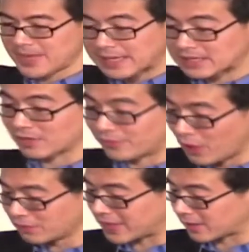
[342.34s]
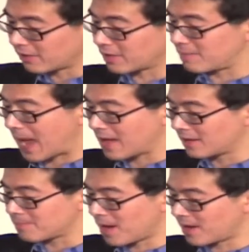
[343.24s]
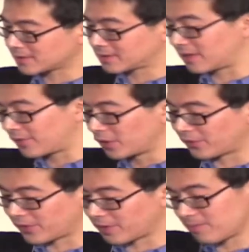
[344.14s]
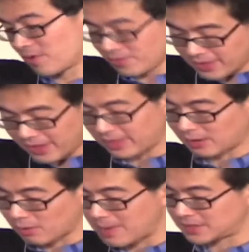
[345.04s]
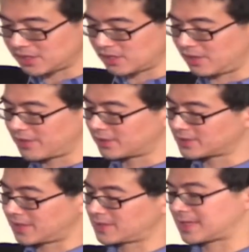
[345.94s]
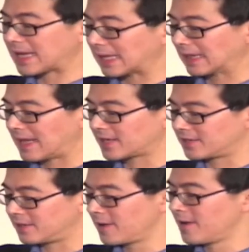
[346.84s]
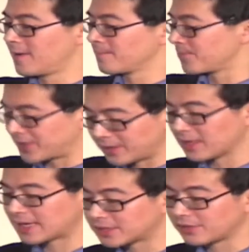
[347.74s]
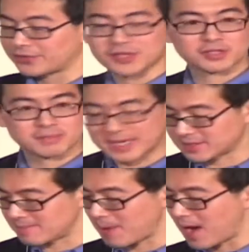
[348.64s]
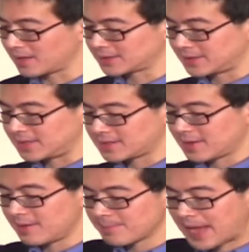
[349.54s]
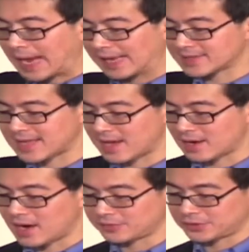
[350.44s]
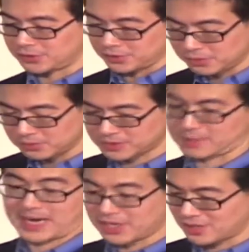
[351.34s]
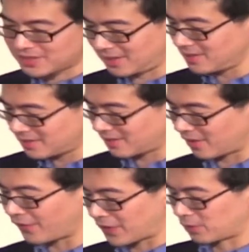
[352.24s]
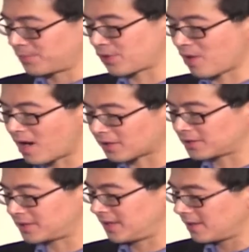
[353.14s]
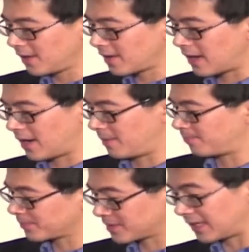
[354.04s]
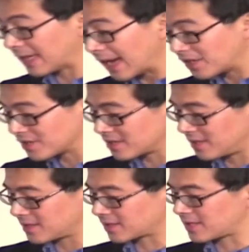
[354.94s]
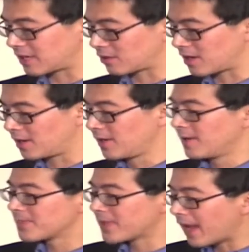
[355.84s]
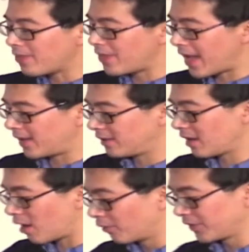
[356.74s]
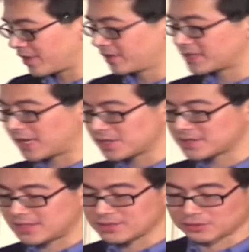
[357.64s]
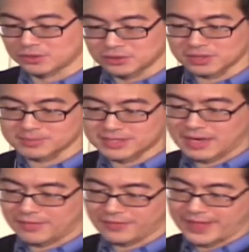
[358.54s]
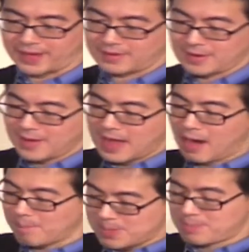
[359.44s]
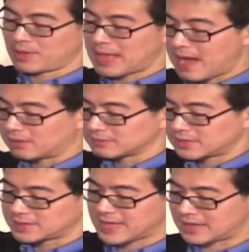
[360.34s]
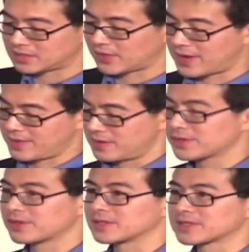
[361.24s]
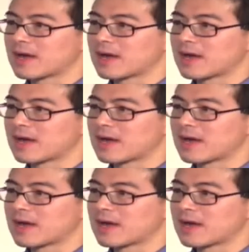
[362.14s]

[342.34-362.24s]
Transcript: They get to vote, they go to the ballot box, they vote for who they think will best achieve those things, they get elected. The elected official makes some policies, hands that off to some agencies, the federal bureaucracy, um, city agencies, etc. And then hopefully those agencies will do some stuff that help people out, that satisfy their interests.